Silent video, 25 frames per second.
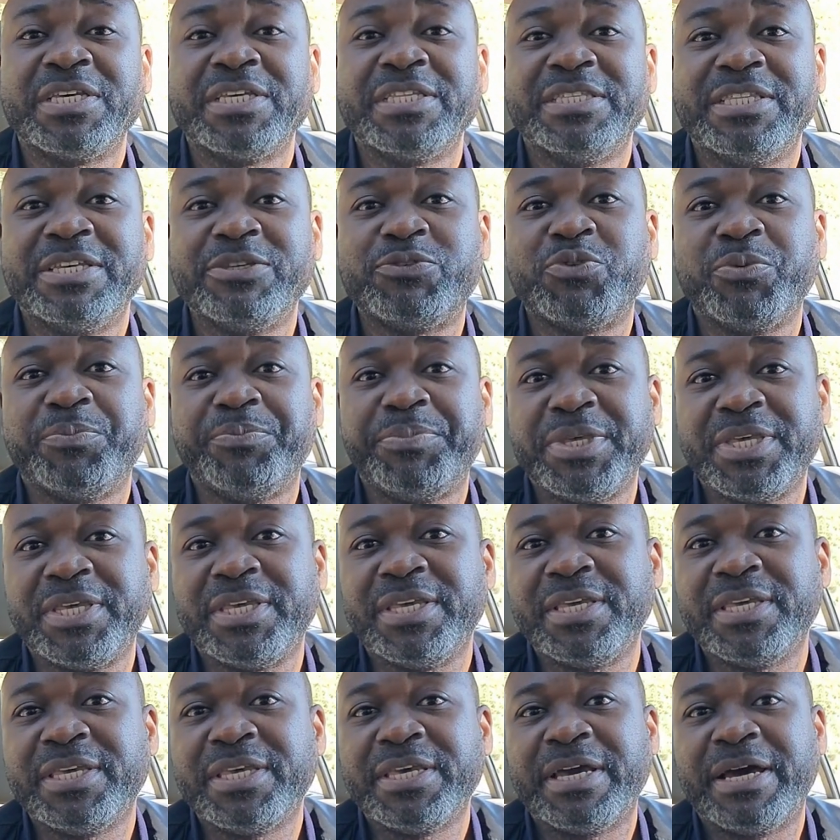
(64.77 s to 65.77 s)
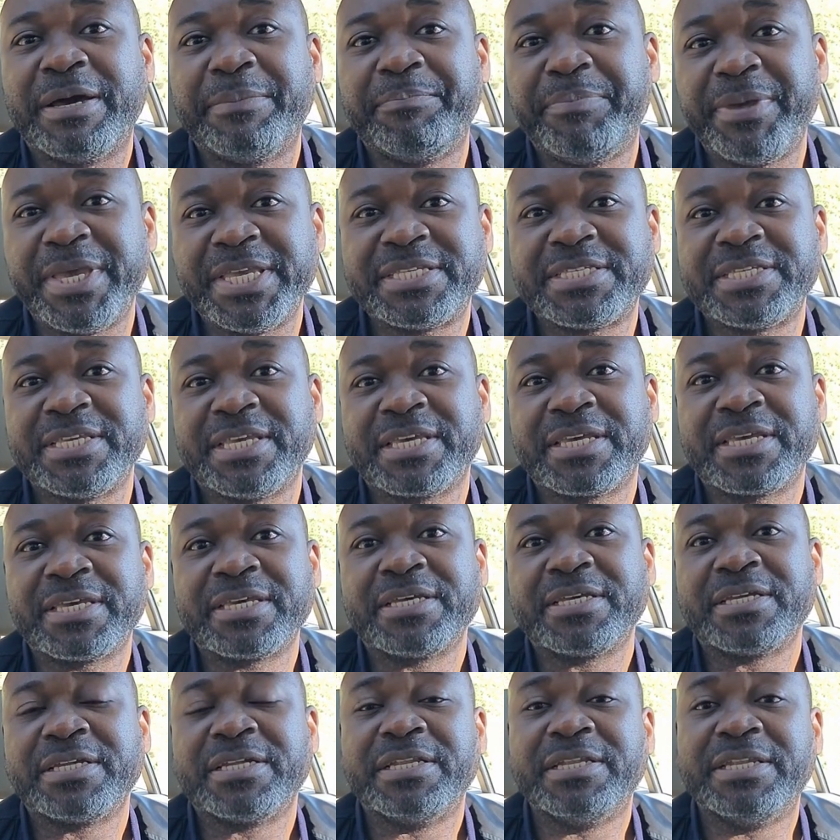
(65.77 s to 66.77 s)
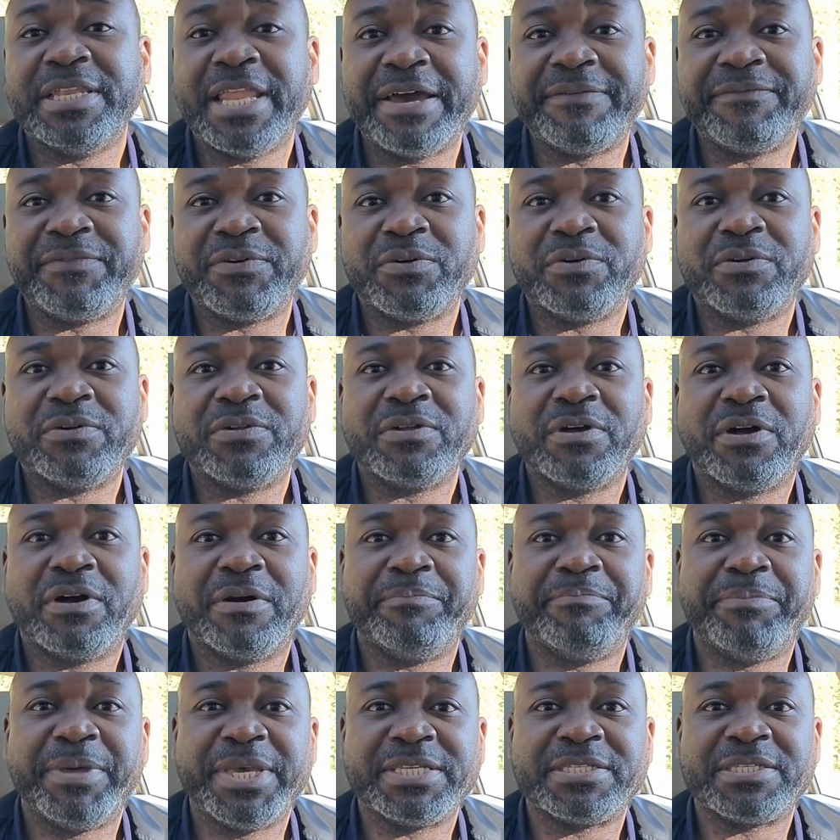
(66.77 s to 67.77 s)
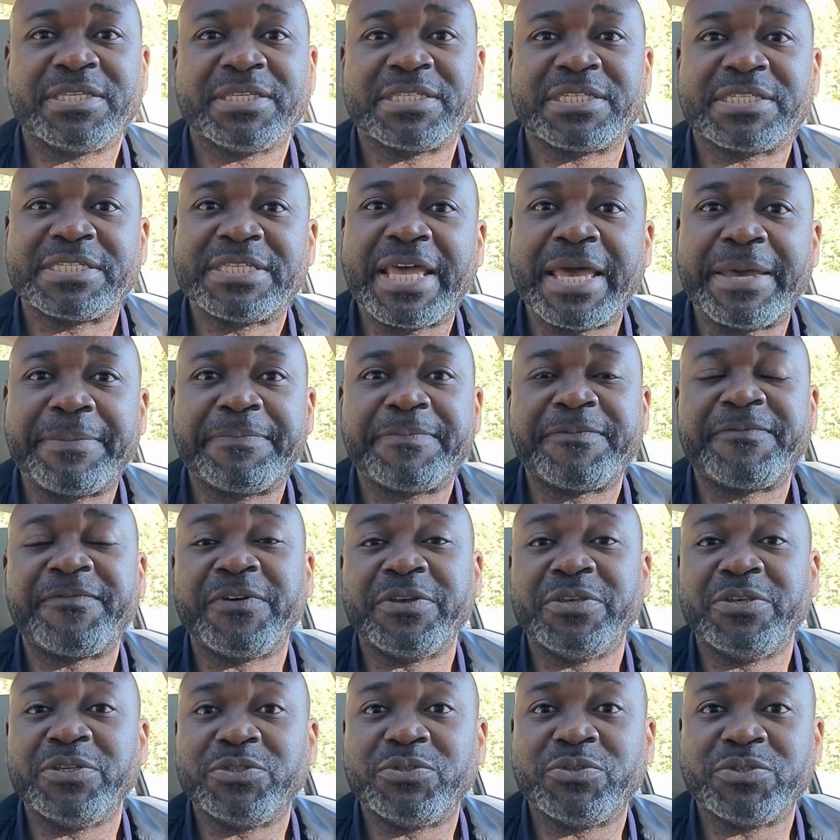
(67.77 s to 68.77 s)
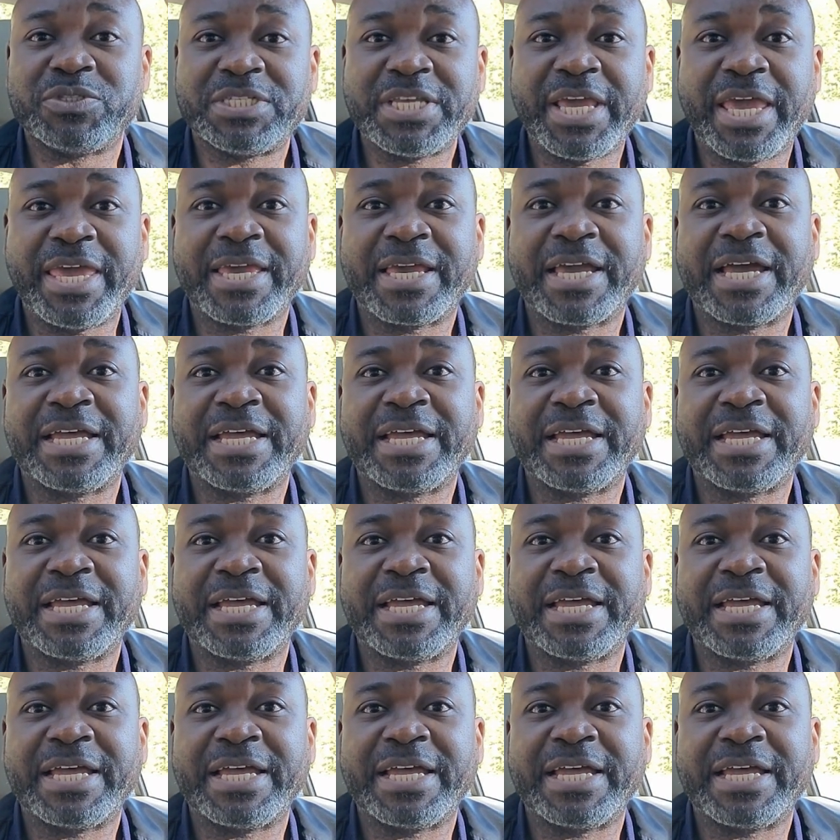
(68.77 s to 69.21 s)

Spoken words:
this would be a basic level or basic step for you to take,